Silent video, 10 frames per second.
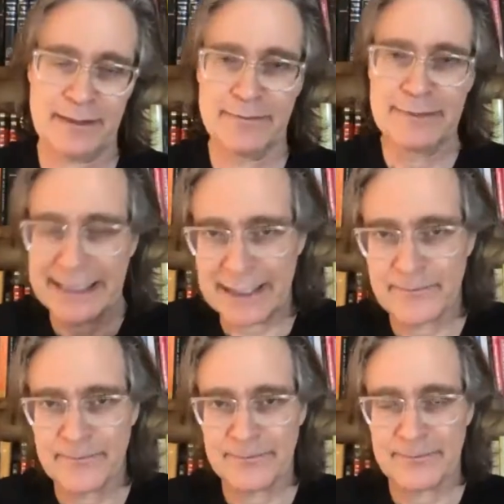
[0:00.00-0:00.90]

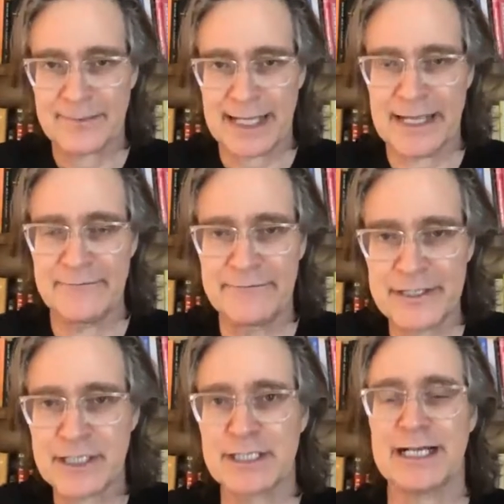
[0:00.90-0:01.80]
meaning a
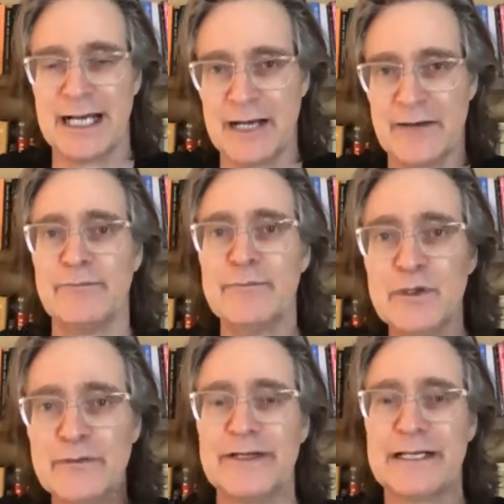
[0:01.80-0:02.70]
vision of
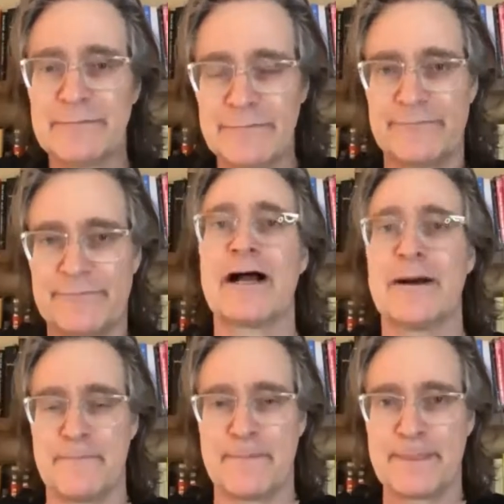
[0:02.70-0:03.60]
moving
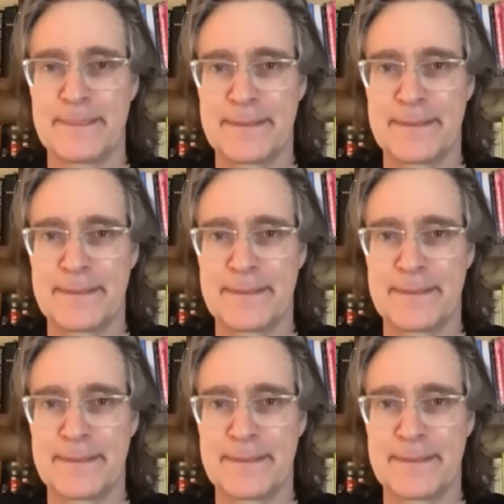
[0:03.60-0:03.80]
from